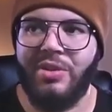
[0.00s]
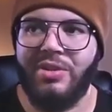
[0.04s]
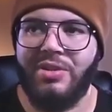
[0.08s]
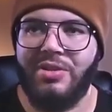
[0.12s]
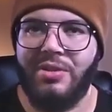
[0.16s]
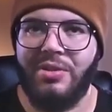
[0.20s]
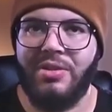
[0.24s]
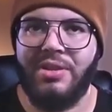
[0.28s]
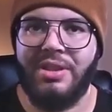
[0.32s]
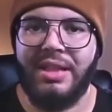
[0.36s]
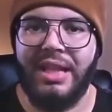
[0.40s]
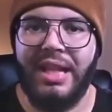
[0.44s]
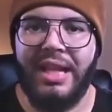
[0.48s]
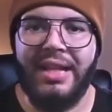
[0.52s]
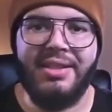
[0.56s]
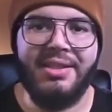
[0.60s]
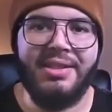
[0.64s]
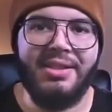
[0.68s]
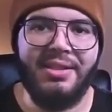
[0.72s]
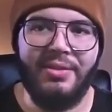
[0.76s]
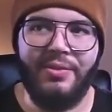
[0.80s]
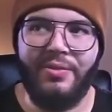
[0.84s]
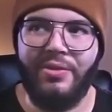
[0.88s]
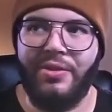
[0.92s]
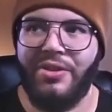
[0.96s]
So it's last
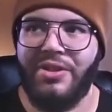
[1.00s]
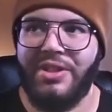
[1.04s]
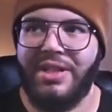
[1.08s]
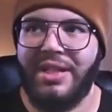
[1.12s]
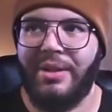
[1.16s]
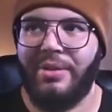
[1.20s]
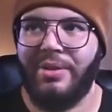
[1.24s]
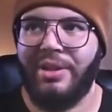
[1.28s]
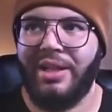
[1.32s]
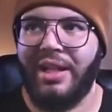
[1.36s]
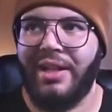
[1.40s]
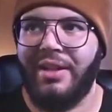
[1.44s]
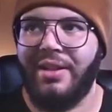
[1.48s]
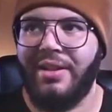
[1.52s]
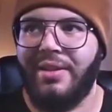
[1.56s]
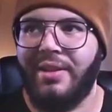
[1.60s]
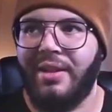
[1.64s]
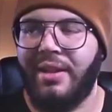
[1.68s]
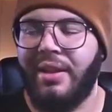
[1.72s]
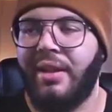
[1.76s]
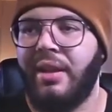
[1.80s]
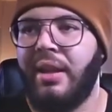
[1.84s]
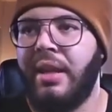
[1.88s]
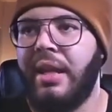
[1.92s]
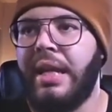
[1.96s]
in, first out kind of
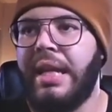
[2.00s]
thing.